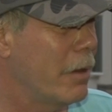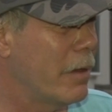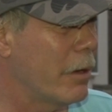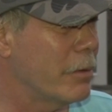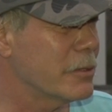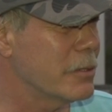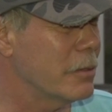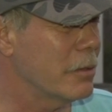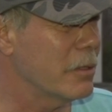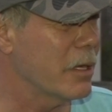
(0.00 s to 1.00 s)
that was
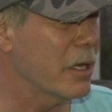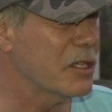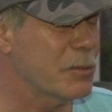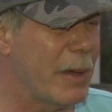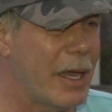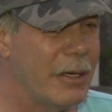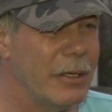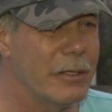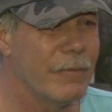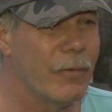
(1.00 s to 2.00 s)

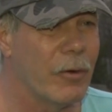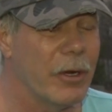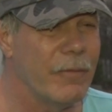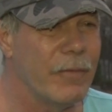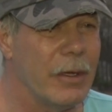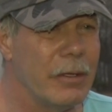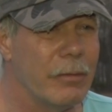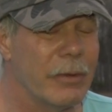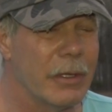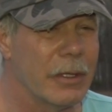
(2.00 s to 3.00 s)
expanding to 40 feet
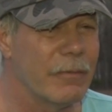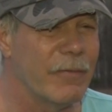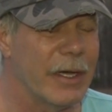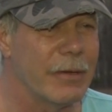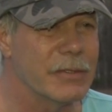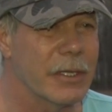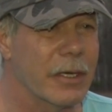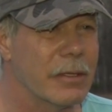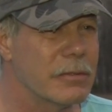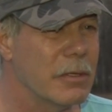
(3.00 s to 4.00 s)
within five
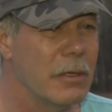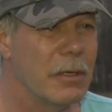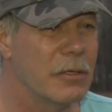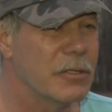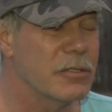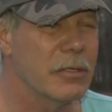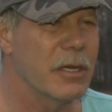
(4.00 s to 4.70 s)
seconds, just